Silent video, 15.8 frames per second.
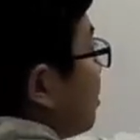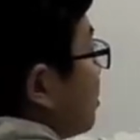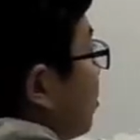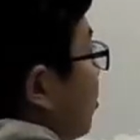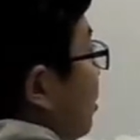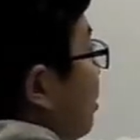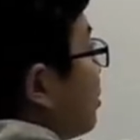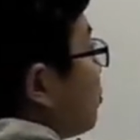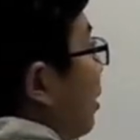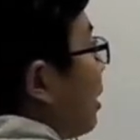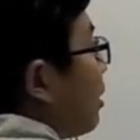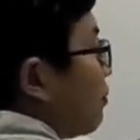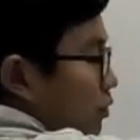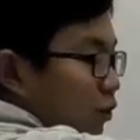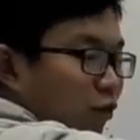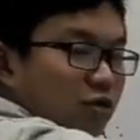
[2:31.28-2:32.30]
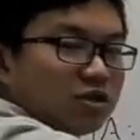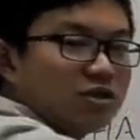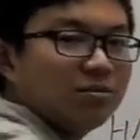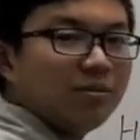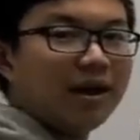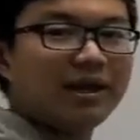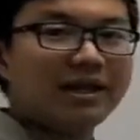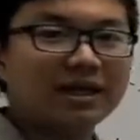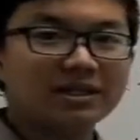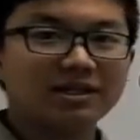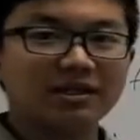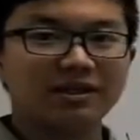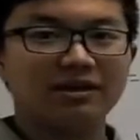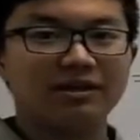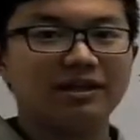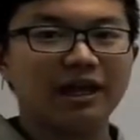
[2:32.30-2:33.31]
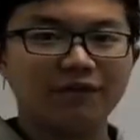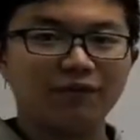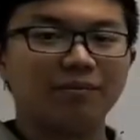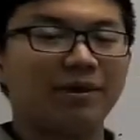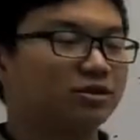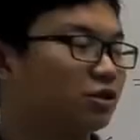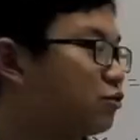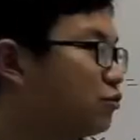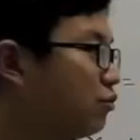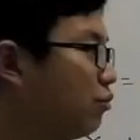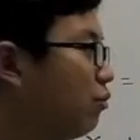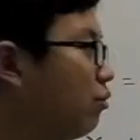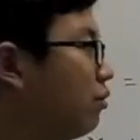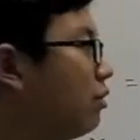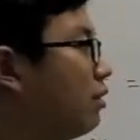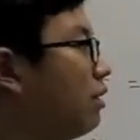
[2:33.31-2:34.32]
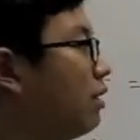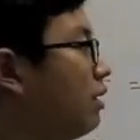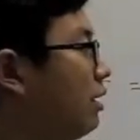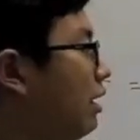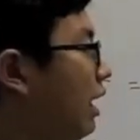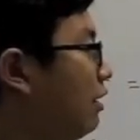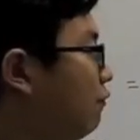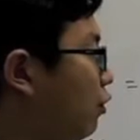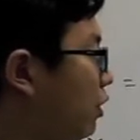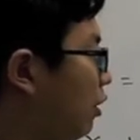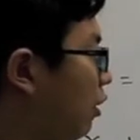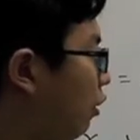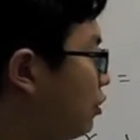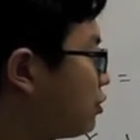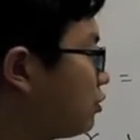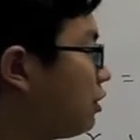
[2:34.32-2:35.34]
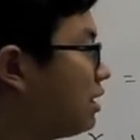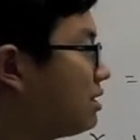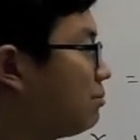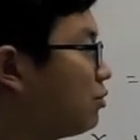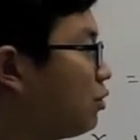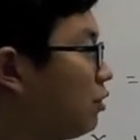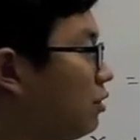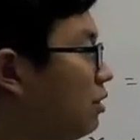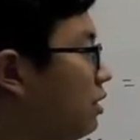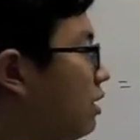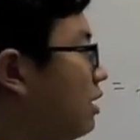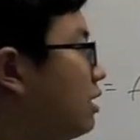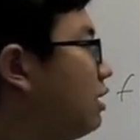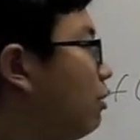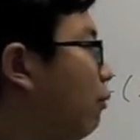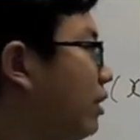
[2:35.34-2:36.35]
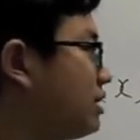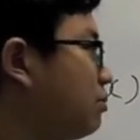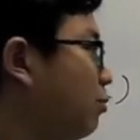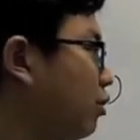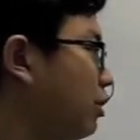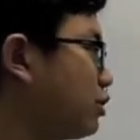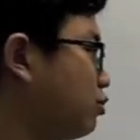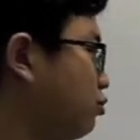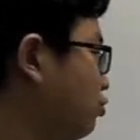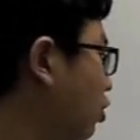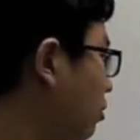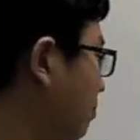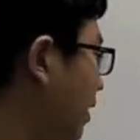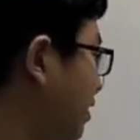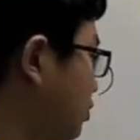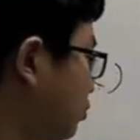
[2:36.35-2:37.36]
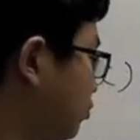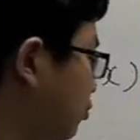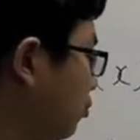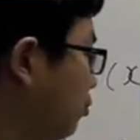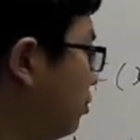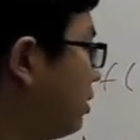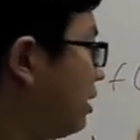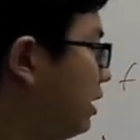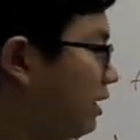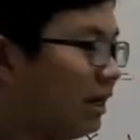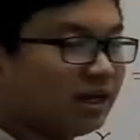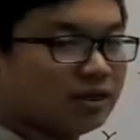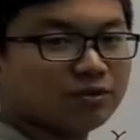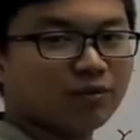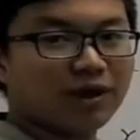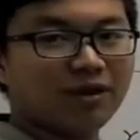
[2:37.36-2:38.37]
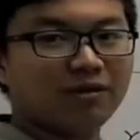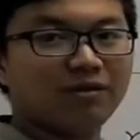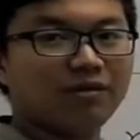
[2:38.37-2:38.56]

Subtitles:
So it's very close, but it never passes through. And for the horizontal asymptote, the reciprocals do not pass through it as well.